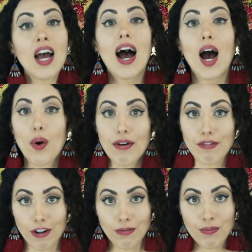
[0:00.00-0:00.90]

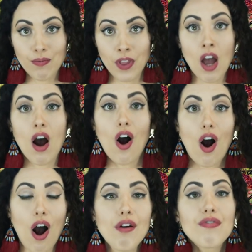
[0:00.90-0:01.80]
However,
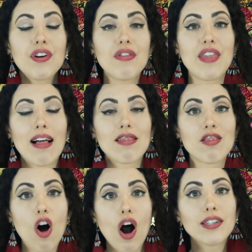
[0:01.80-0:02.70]
often that
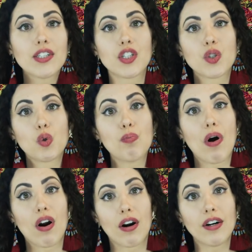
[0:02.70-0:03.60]
lost soul
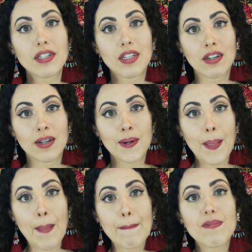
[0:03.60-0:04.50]
part
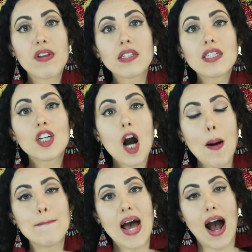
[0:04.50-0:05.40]
doesn't
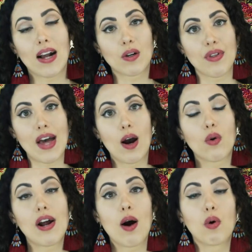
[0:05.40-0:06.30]
come back
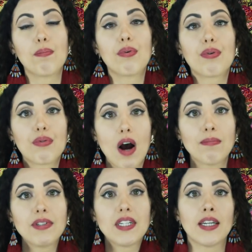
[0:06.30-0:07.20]
without our
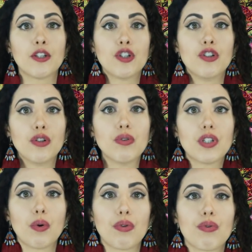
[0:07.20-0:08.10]
prompting it to do
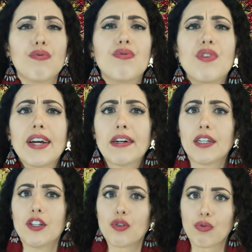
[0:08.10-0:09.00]
so through
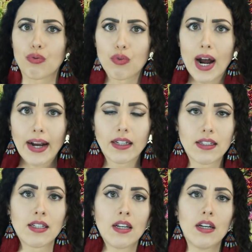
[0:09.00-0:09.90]
very
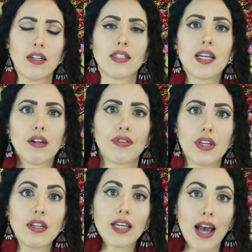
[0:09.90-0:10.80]
direct
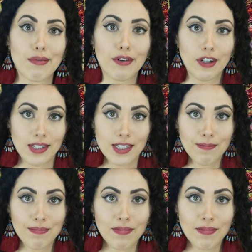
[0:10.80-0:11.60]
self-healing efforts.